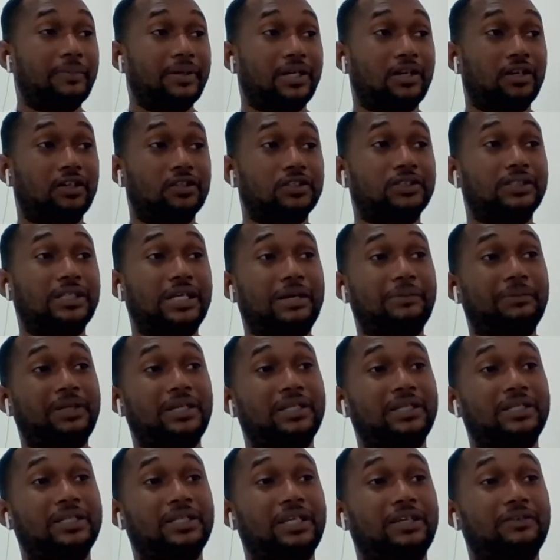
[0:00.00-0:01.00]
Because I
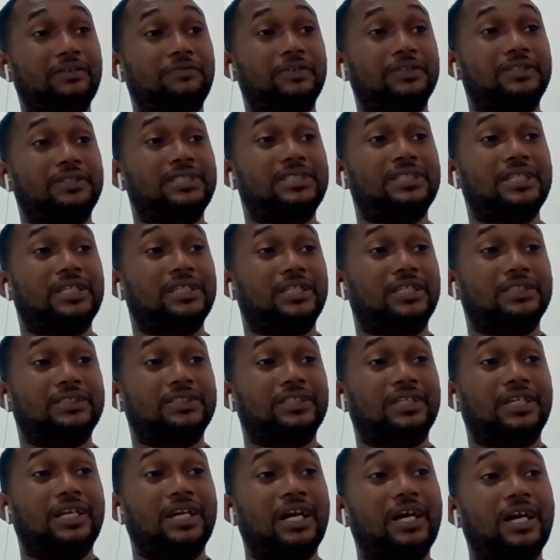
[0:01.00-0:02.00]
mean, if a teacher
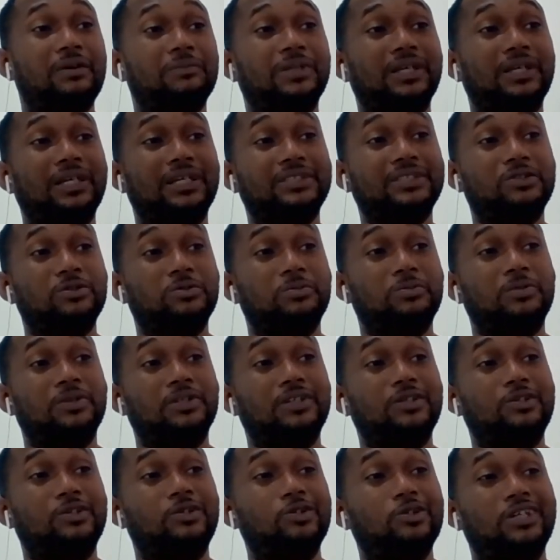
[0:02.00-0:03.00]
doesn't come, then
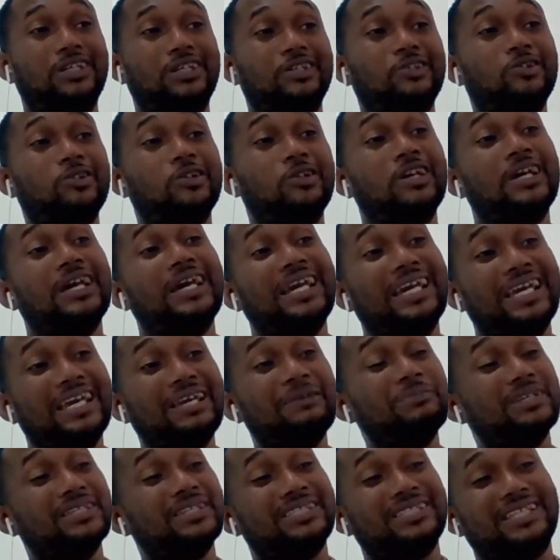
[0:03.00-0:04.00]
he
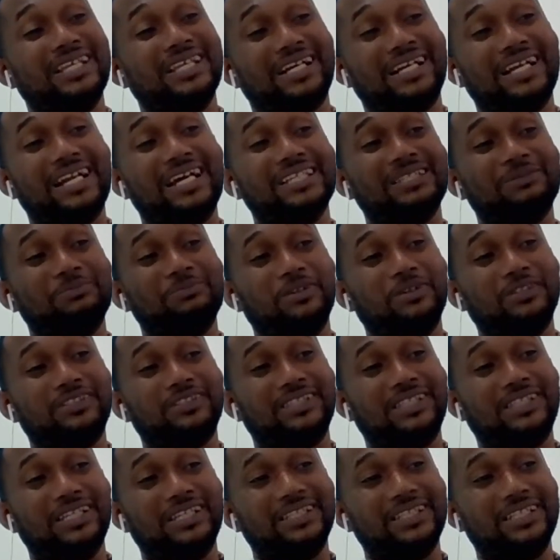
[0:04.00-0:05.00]
missed the class,
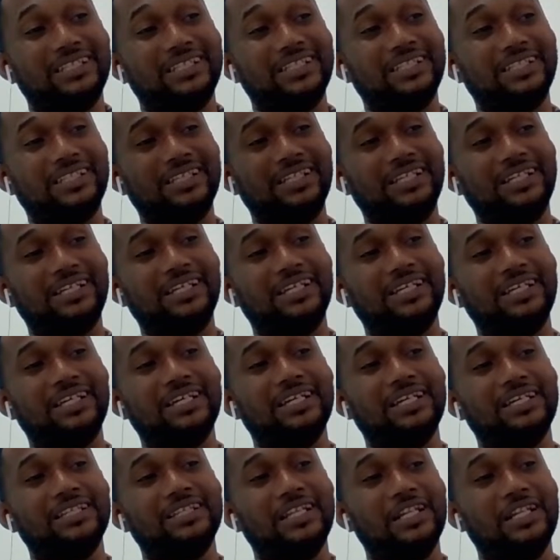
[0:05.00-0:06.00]
but
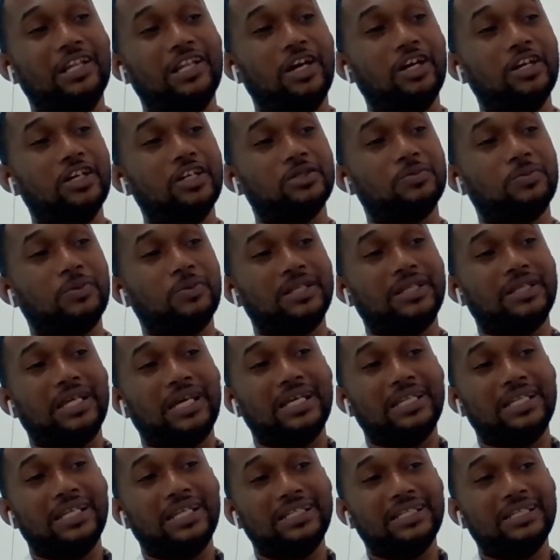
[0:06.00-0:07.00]
the learners were
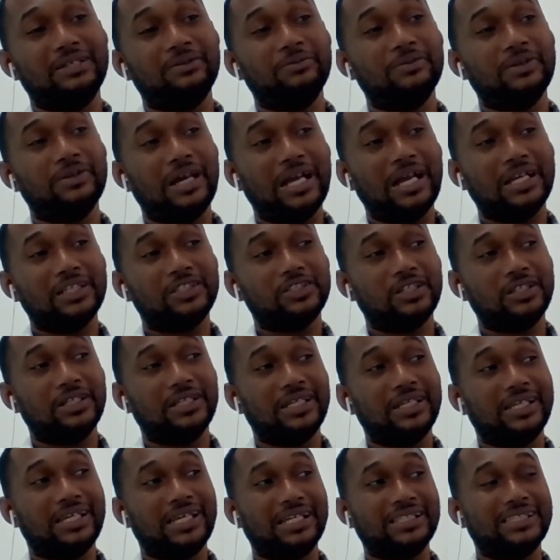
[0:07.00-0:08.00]
there and they didn't
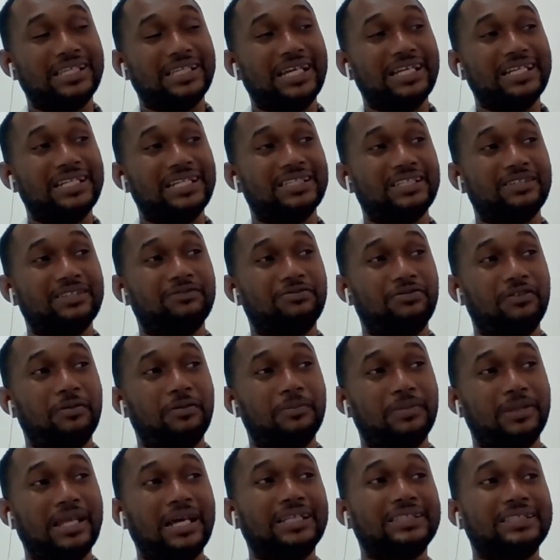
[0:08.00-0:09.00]
actually get anything
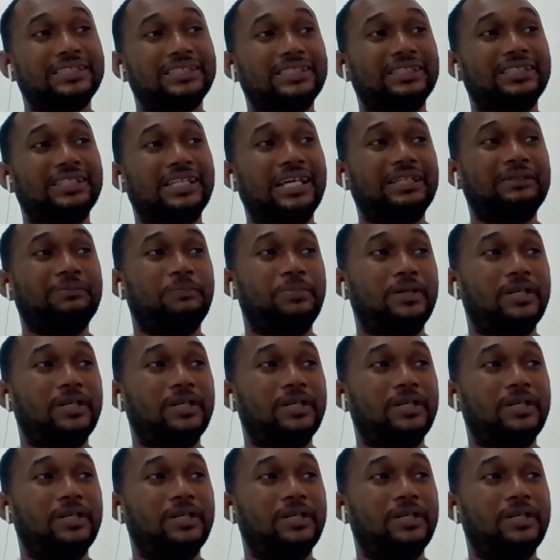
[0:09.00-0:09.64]
from that